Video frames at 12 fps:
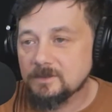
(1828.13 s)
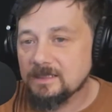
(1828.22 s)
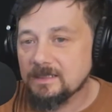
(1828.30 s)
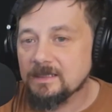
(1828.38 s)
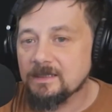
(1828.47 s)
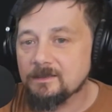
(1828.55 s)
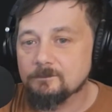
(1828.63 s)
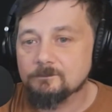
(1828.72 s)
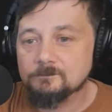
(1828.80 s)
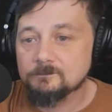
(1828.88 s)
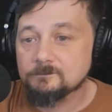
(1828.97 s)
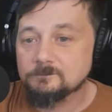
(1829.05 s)
And
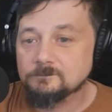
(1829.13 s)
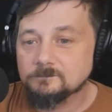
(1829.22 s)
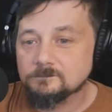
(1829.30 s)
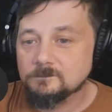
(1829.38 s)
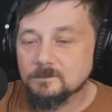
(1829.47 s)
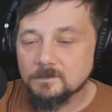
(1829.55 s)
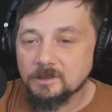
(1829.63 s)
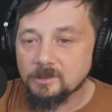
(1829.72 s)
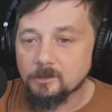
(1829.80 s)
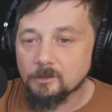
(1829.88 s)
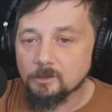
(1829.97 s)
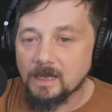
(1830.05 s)

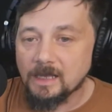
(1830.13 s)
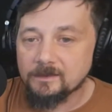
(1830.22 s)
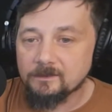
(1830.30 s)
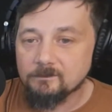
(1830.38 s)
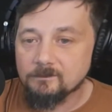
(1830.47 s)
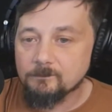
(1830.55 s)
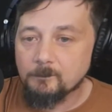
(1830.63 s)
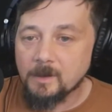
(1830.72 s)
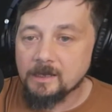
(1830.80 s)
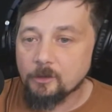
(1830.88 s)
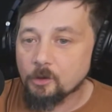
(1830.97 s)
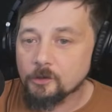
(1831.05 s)
I
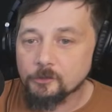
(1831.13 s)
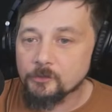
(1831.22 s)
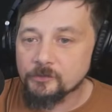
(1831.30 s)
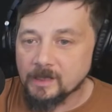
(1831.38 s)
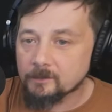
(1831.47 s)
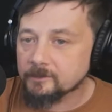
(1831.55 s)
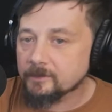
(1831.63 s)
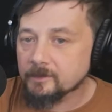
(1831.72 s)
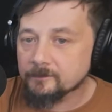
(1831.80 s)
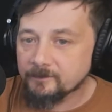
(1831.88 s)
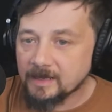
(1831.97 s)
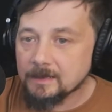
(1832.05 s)
my heart goes out to
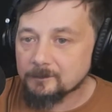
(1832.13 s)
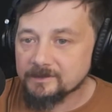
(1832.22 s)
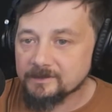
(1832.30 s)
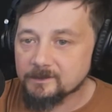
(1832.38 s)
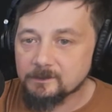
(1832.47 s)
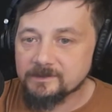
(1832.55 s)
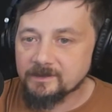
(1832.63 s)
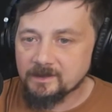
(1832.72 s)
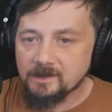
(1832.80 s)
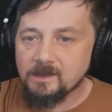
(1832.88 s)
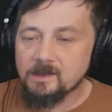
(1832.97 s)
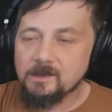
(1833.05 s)
their families because,
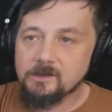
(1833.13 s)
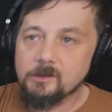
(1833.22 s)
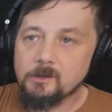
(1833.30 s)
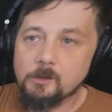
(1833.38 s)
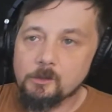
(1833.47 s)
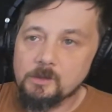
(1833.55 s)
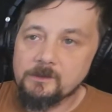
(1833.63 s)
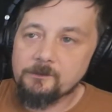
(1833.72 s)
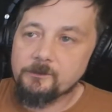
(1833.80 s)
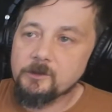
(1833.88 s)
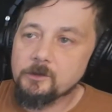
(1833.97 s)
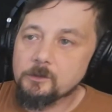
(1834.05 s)

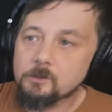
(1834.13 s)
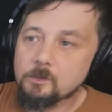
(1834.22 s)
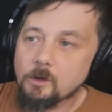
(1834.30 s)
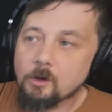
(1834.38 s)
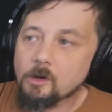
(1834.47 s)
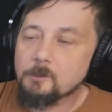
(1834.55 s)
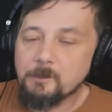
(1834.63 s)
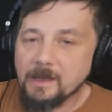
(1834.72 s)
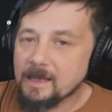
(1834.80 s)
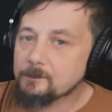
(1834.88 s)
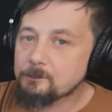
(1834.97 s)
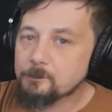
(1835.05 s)
if you are a
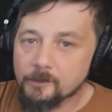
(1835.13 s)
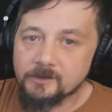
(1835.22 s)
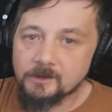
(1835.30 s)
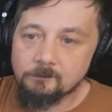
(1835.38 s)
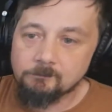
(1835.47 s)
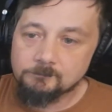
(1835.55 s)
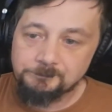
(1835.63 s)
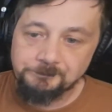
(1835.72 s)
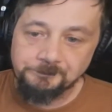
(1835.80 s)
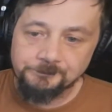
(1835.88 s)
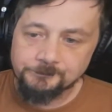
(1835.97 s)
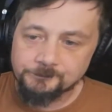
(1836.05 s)
bad person,
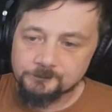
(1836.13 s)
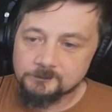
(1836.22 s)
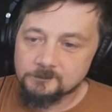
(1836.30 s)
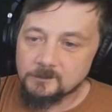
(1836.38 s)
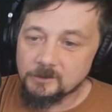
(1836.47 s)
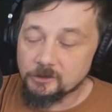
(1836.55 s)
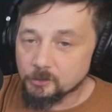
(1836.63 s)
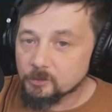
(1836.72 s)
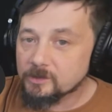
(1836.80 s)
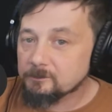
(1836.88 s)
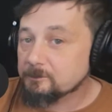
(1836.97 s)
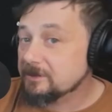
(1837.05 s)
you
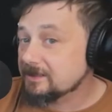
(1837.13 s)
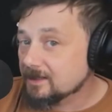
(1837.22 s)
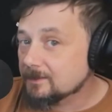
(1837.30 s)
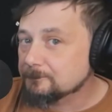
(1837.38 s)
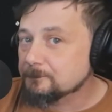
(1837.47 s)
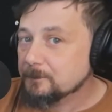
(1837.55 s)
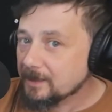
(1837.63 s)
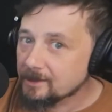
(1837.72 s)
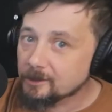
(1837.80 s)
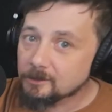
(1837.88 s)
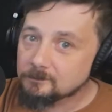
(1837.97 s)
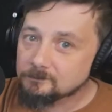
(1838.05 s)
can become
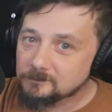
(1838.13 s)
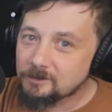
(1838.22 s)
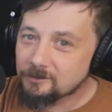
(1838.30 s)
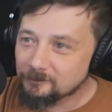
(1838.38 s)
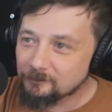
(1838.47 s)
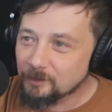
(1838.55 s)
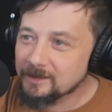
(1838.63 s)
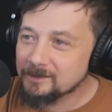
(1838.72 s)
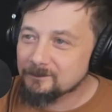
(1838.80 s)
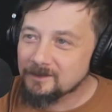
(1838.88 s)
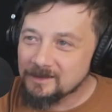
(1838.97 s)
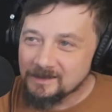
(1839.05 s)
better,
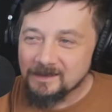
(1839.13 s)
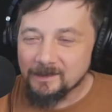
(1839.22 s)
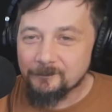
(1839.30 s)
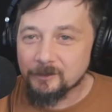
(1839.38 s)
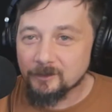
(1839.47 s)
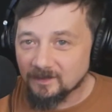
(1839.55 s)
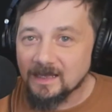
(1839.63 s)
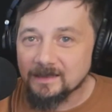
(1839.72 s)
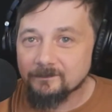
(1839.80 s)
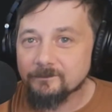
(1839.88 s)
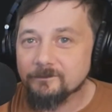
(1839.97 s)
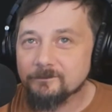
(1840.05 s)
right? If you're
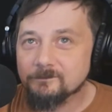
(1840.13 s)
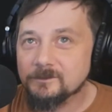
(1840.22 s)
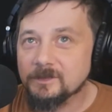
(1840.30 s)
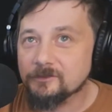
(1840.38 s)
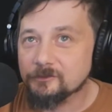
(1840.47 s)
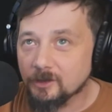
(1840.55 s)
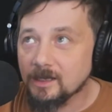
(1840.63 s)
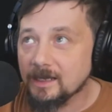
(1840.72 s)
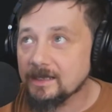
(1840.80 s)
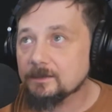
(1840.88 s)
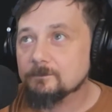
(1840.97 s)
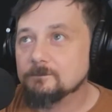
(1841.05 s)
alive to try,